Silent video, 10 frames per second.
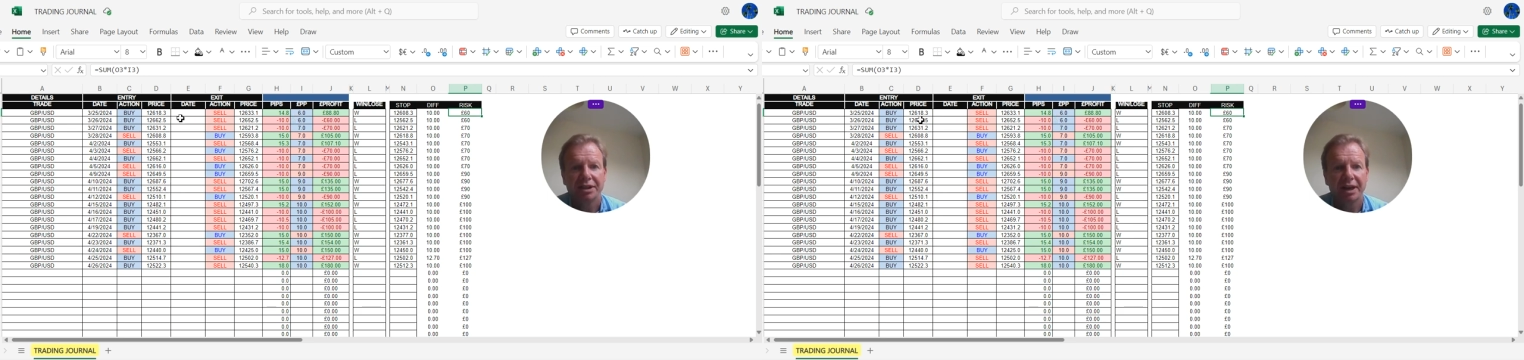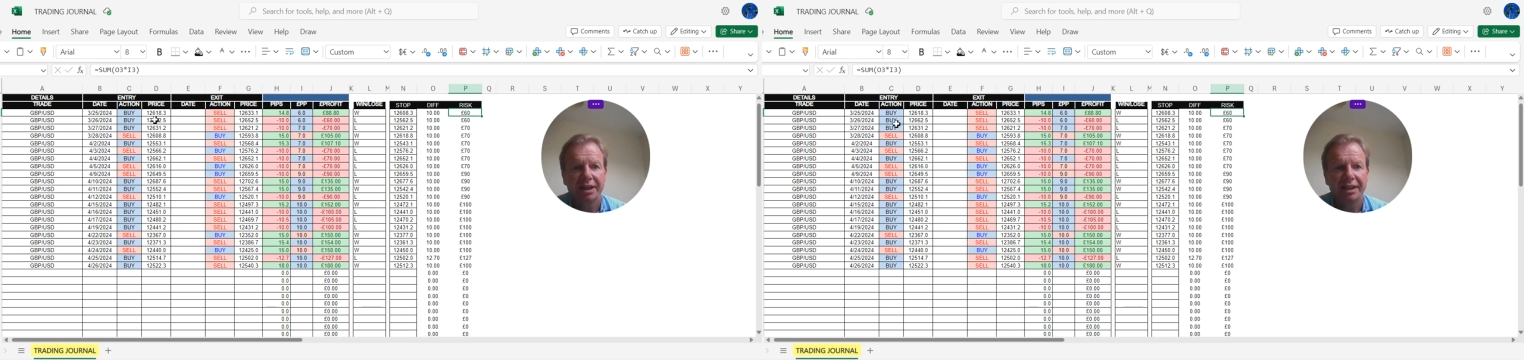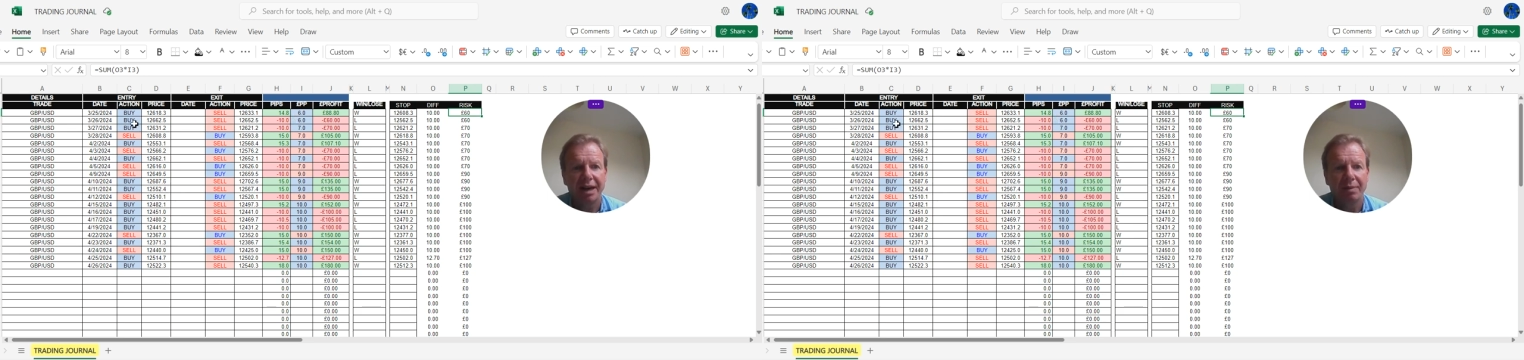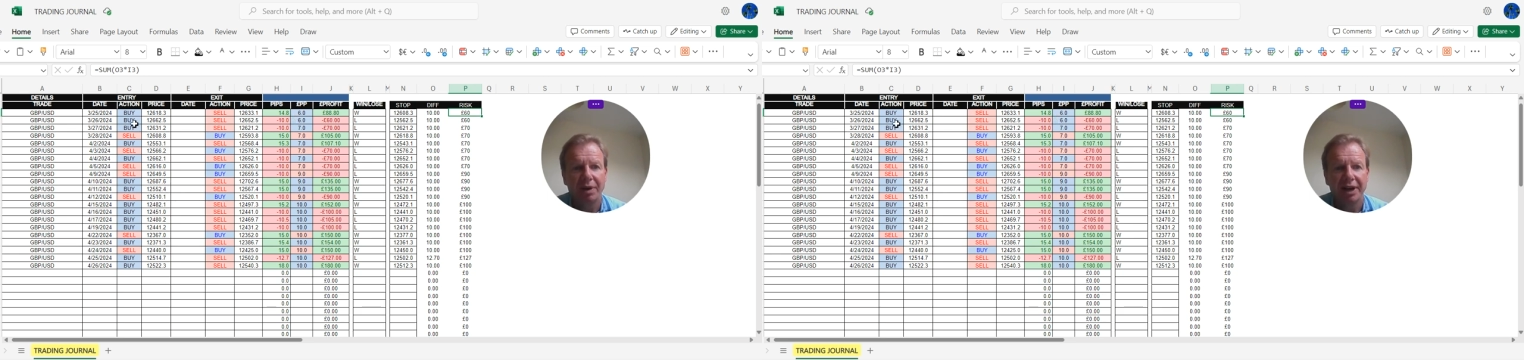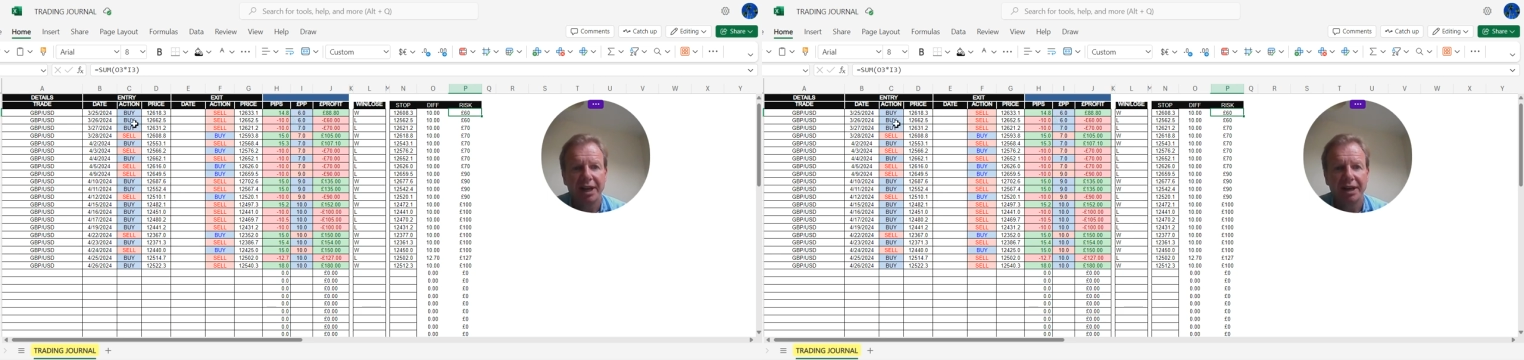there's that
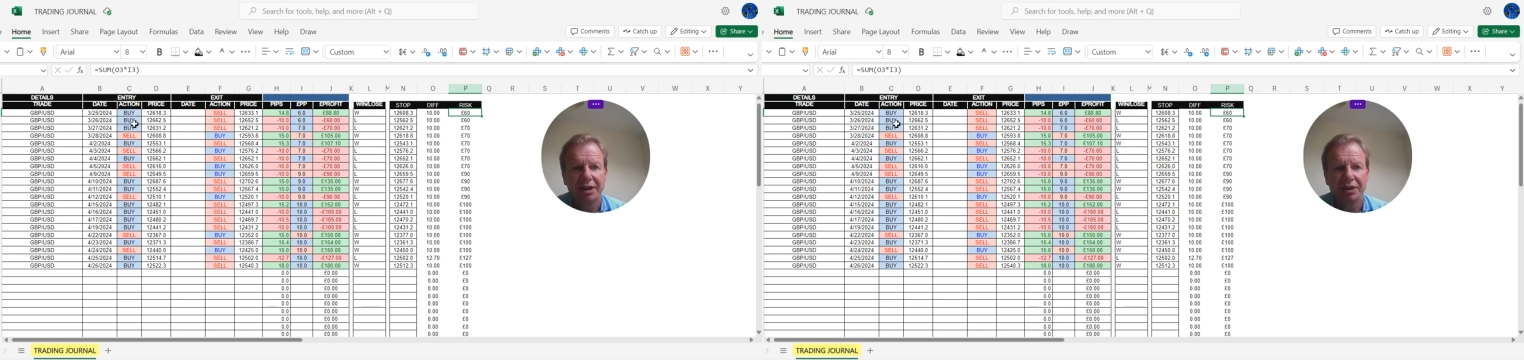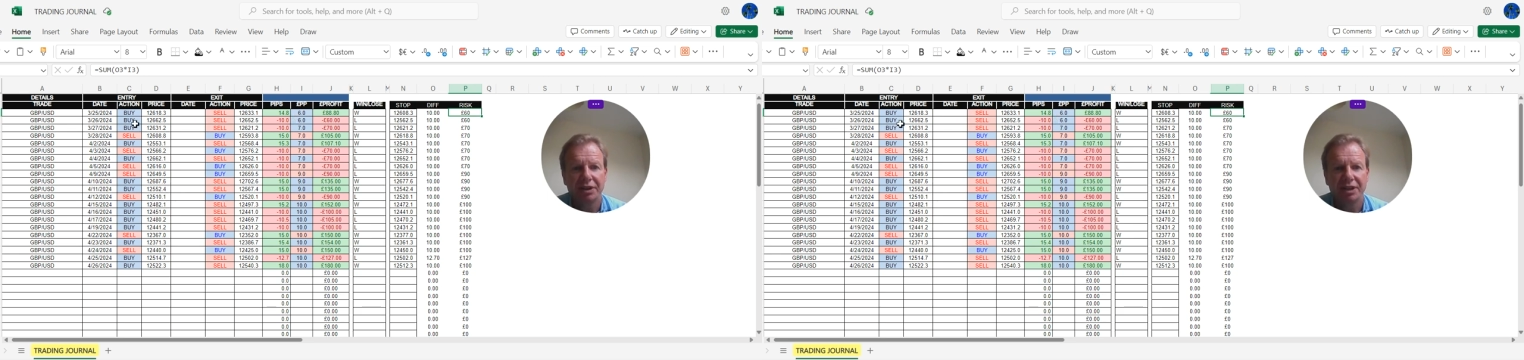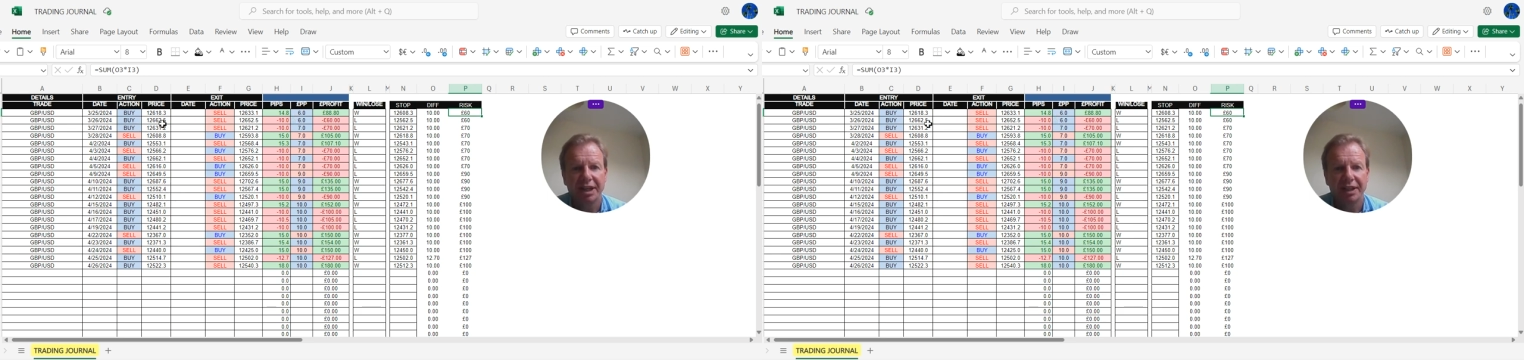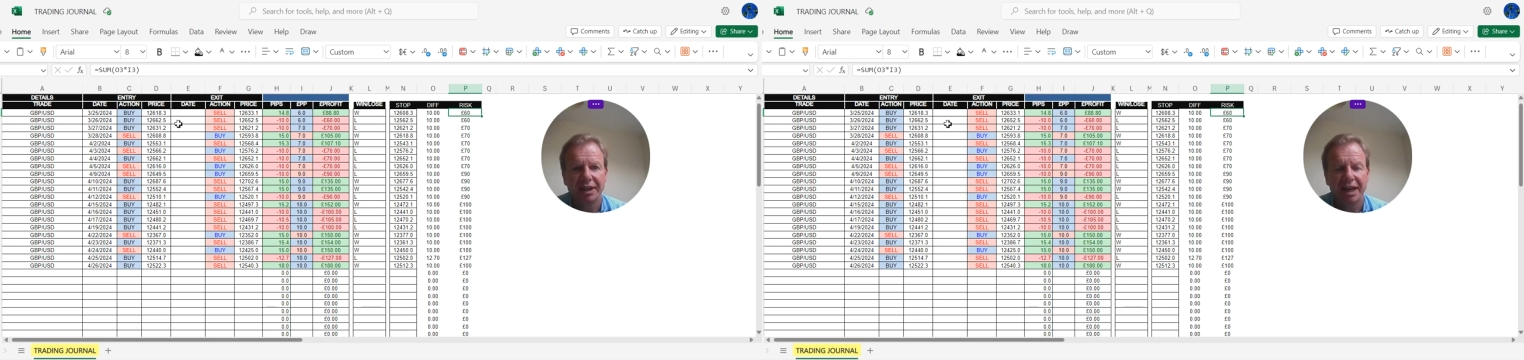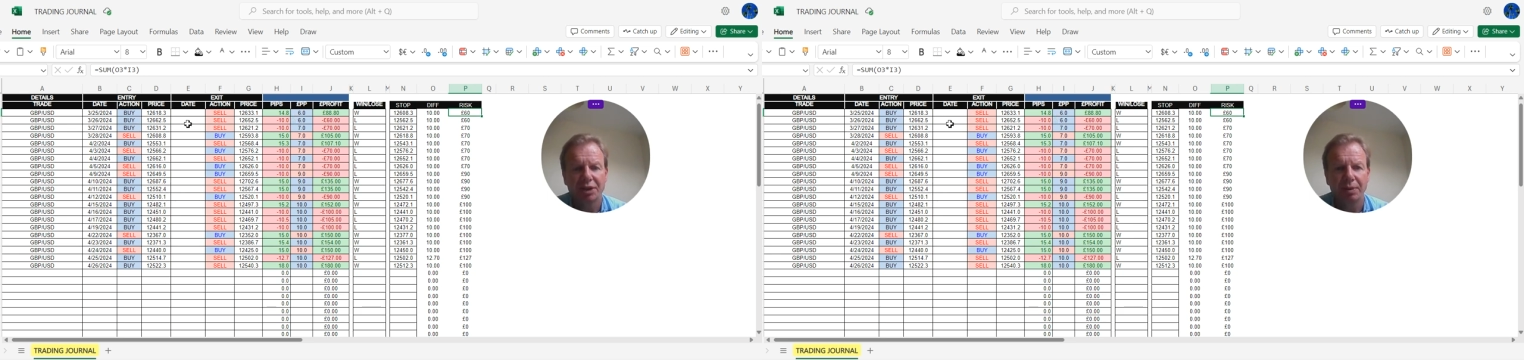one, and then you can see the
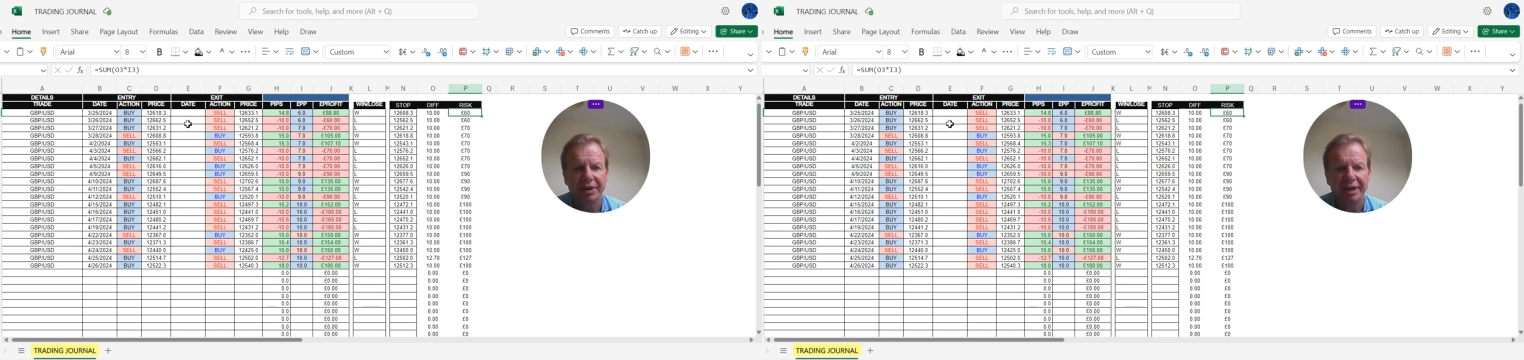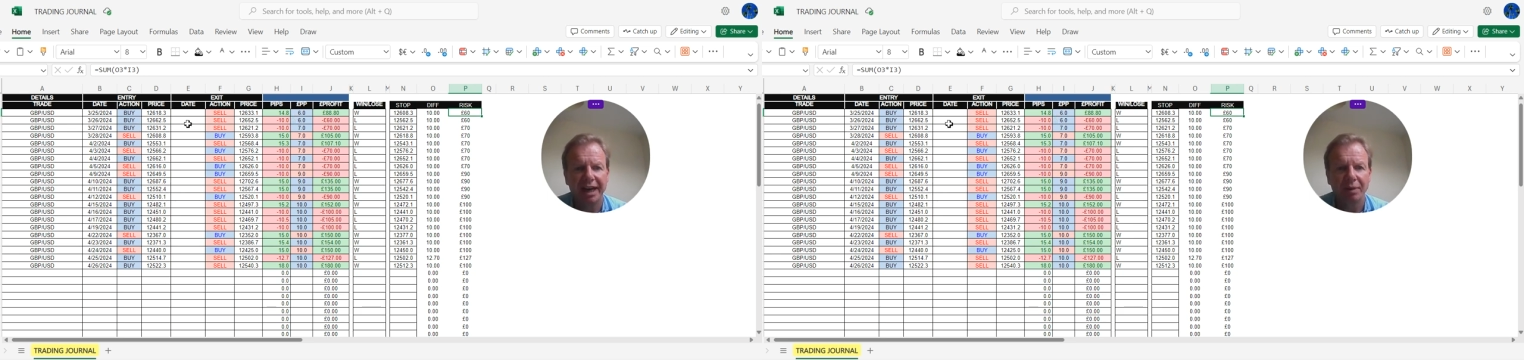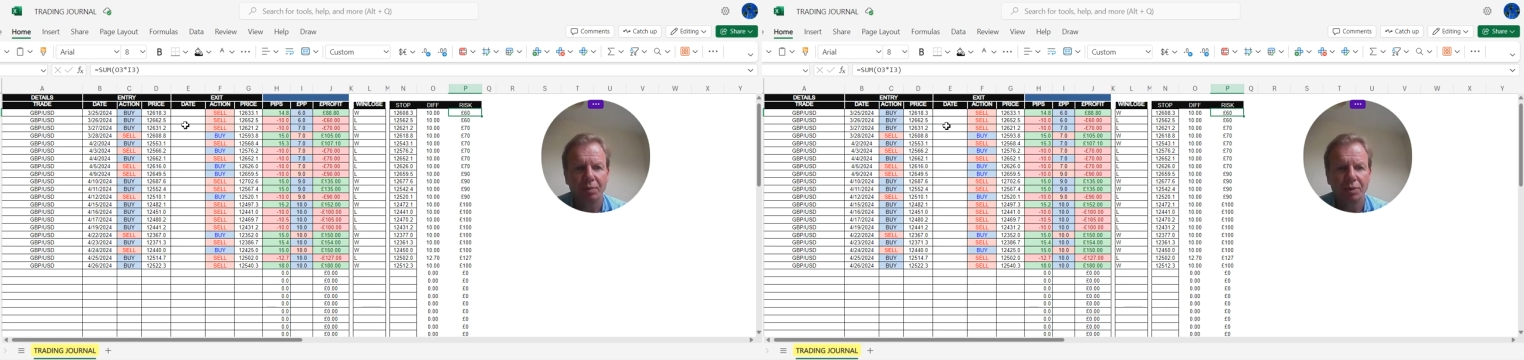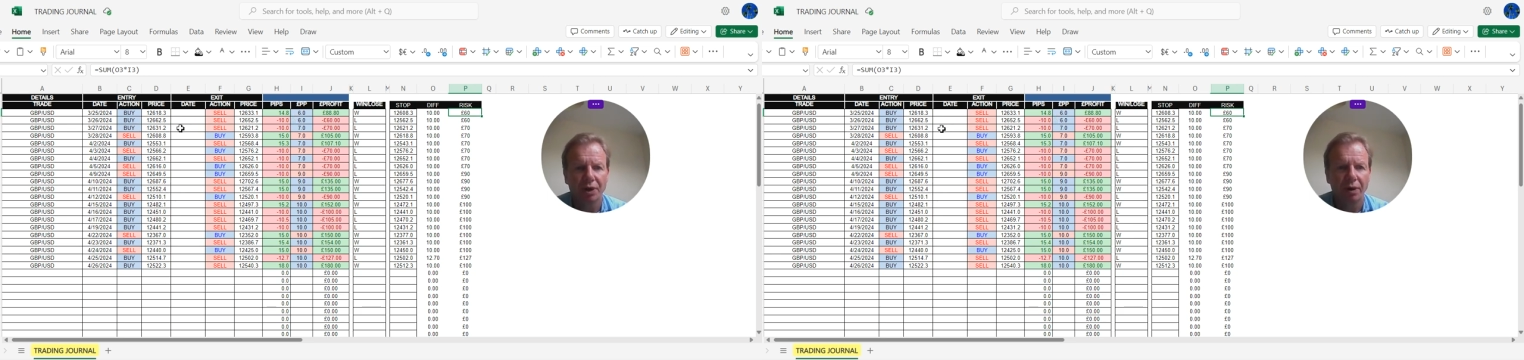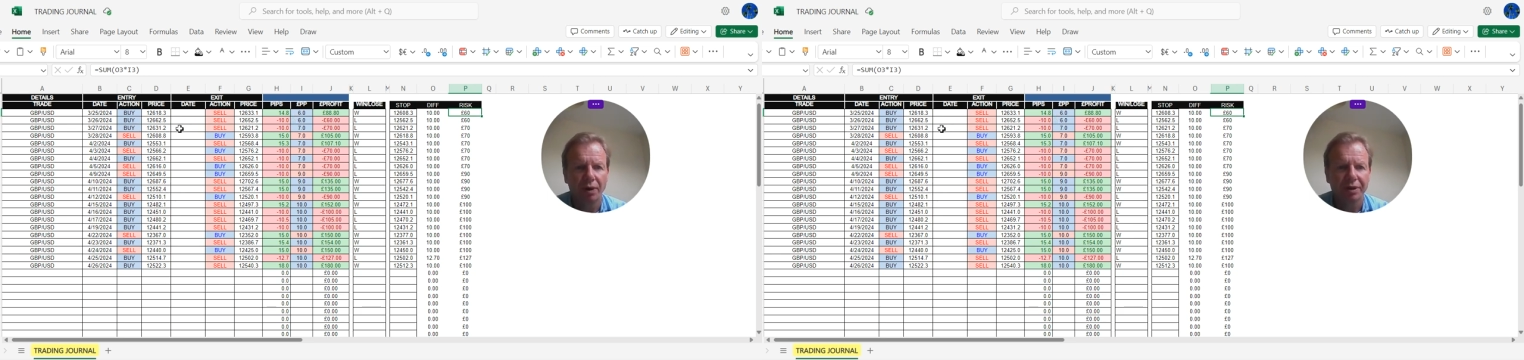next one down was
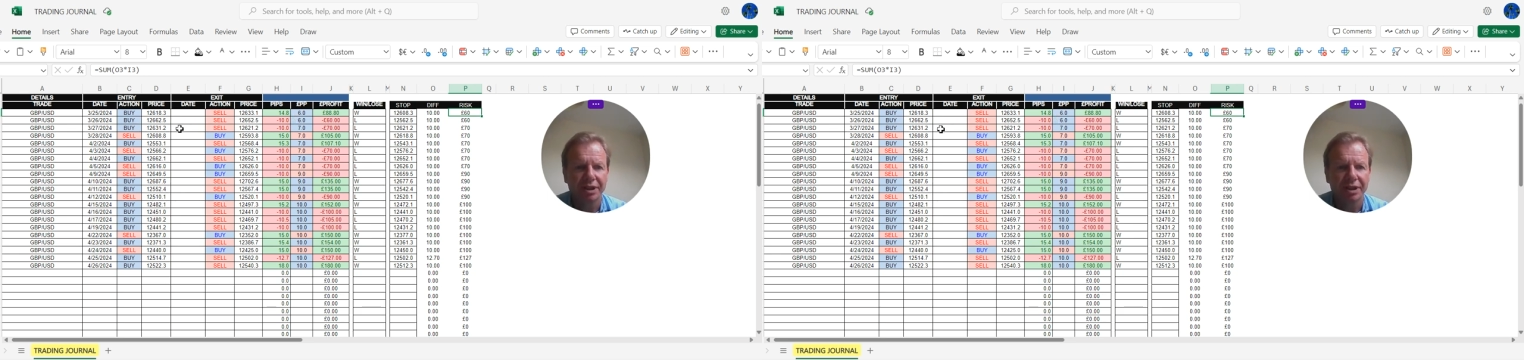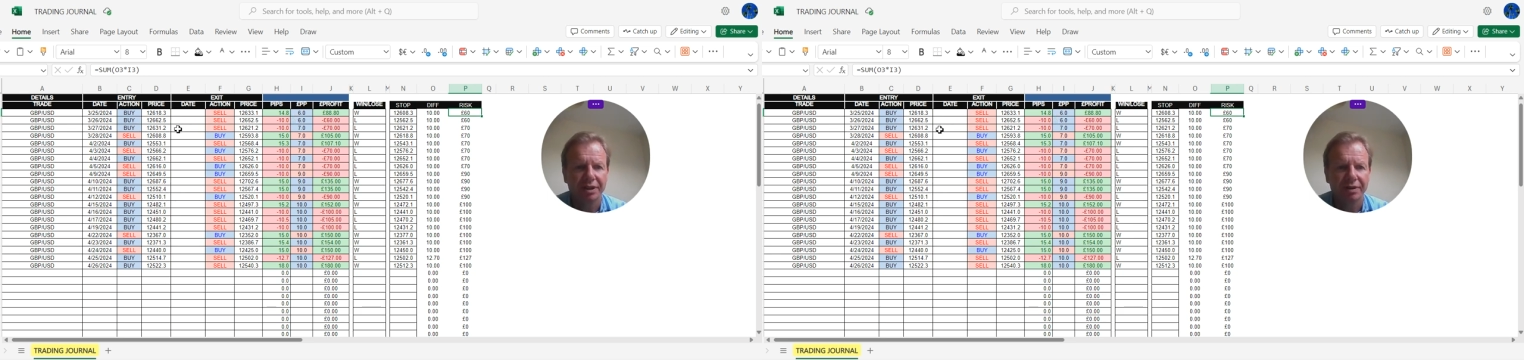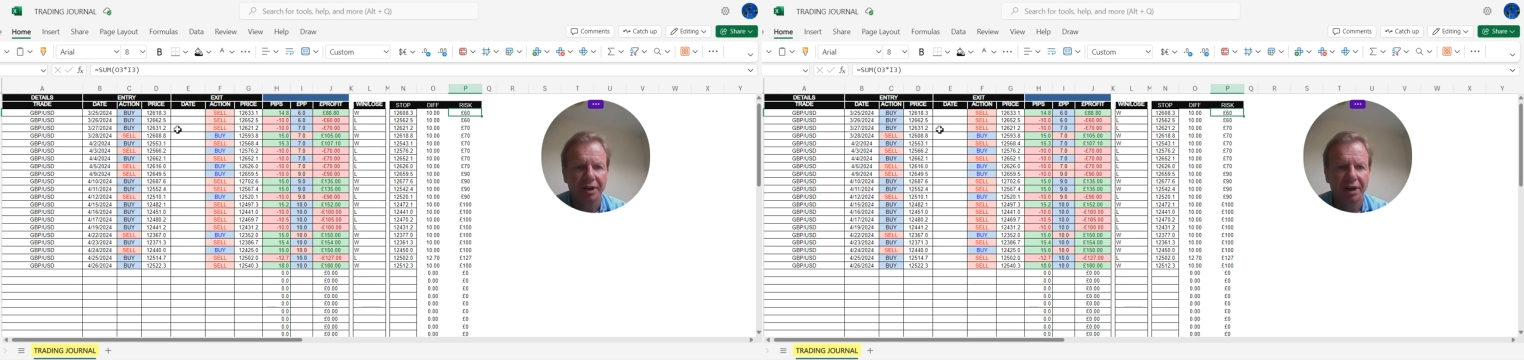a loss,